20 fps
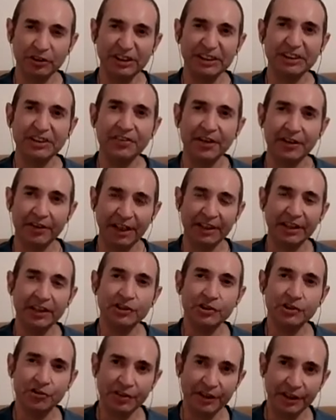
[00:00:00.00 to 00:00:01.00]
is there any
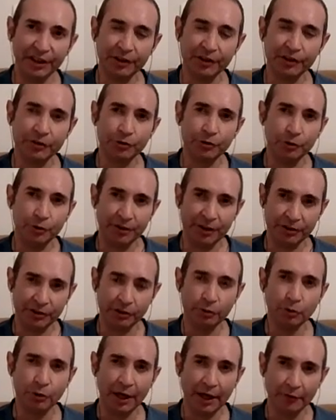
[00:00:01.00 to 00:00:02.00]
trick that
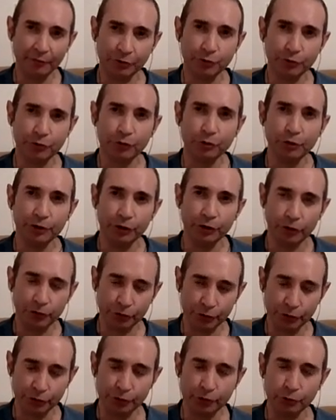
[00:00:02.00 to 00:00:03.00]
you have to do in
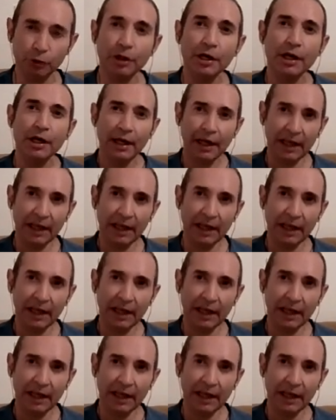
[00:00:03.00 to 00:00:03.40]
order to,